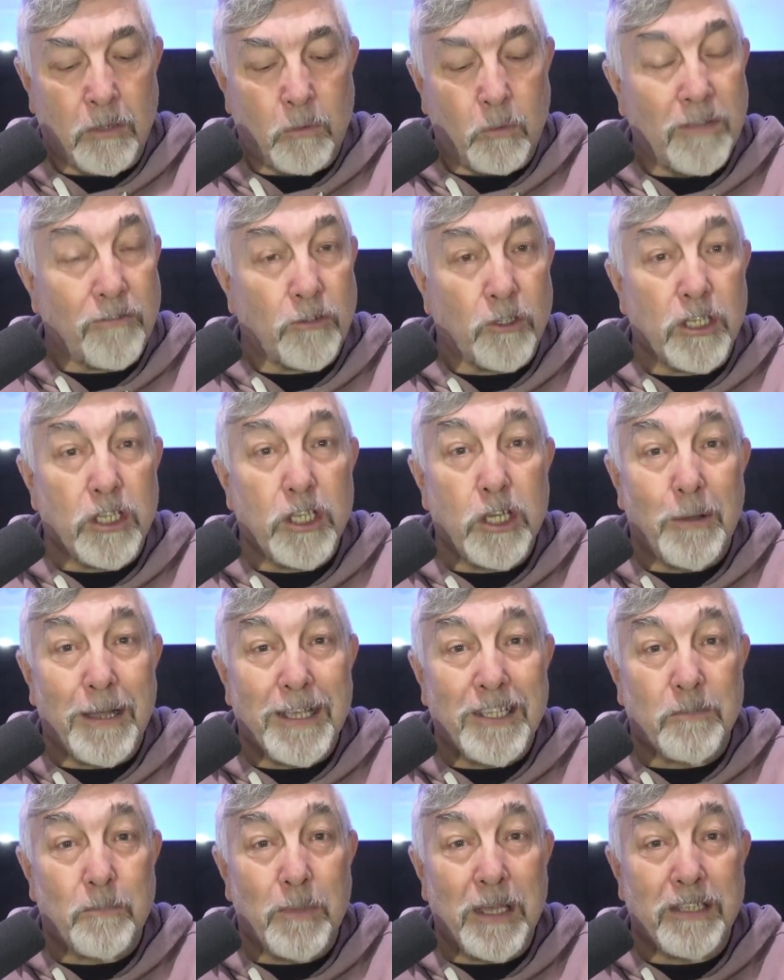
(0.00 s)
We've got a
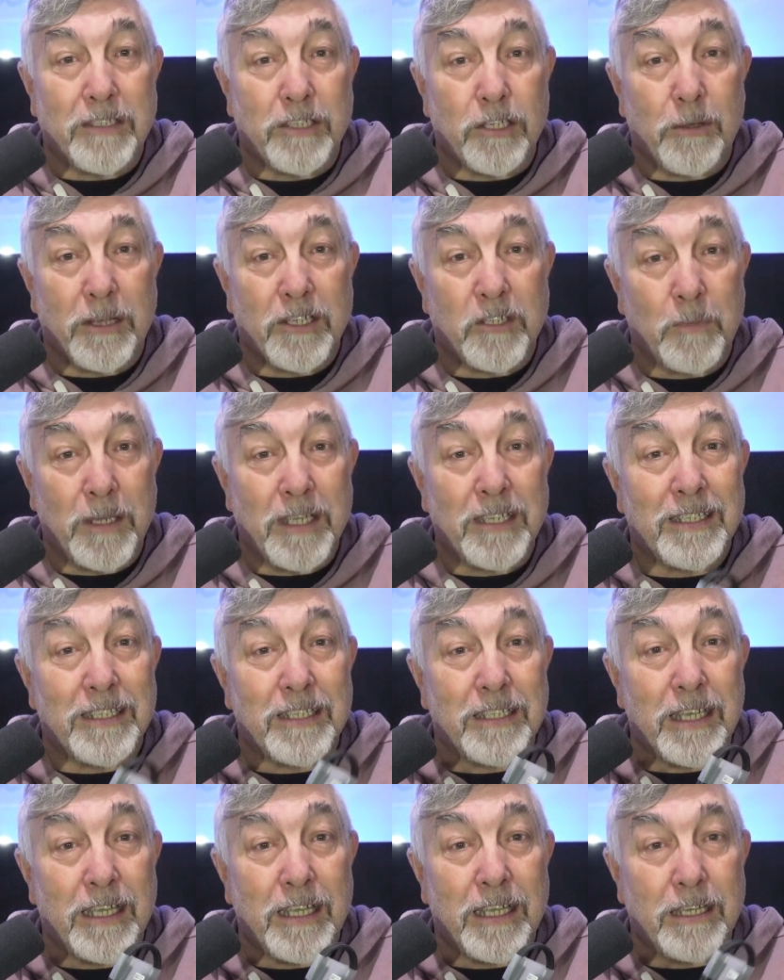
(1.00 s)
USB to
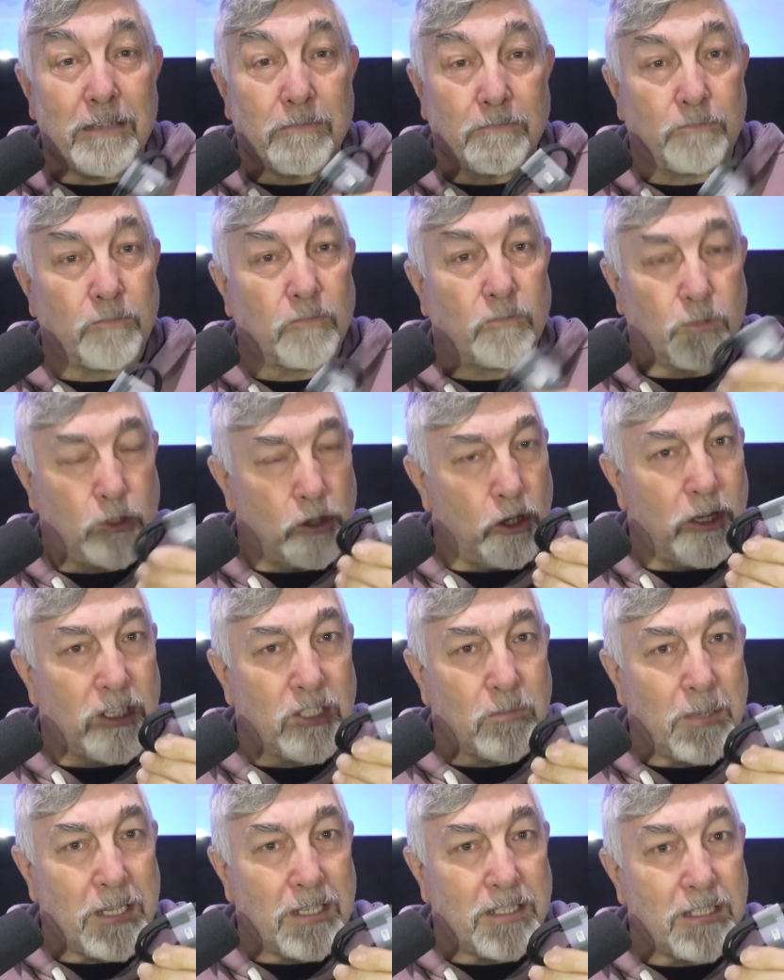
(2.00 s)
USB-C,
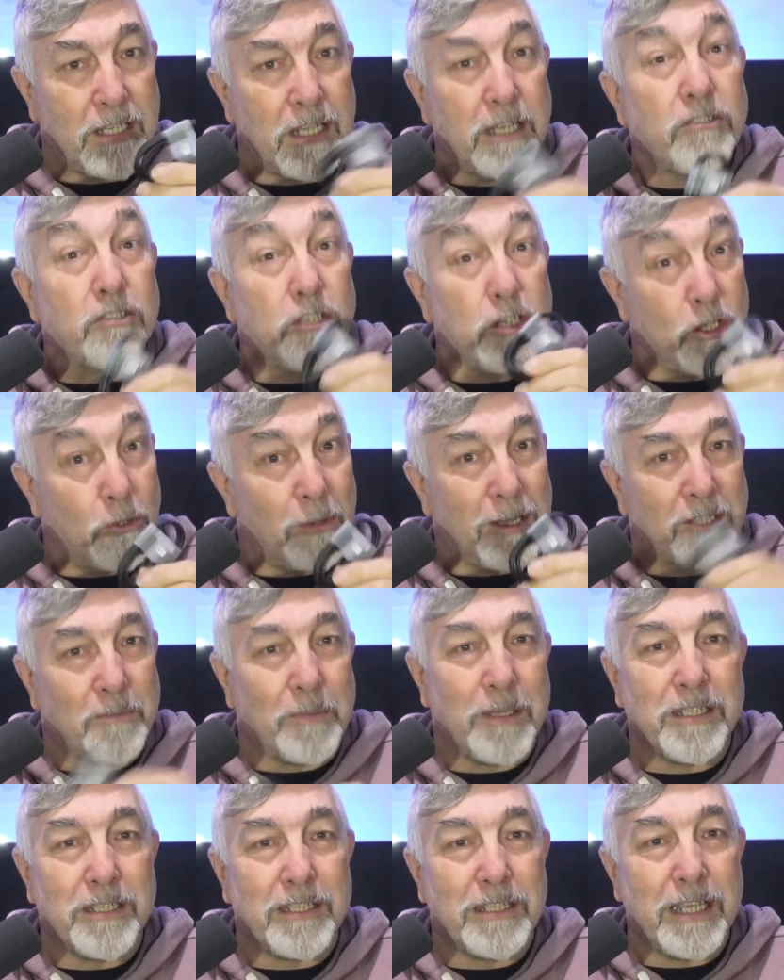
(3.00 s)
USB-C to
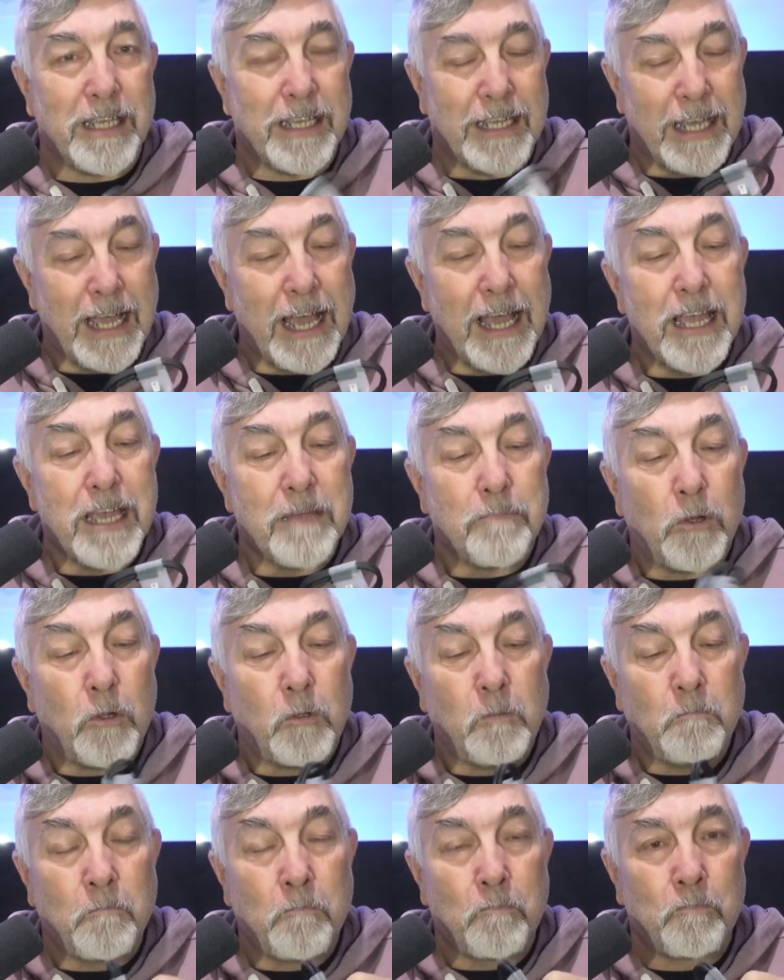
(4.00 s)
USB-C cable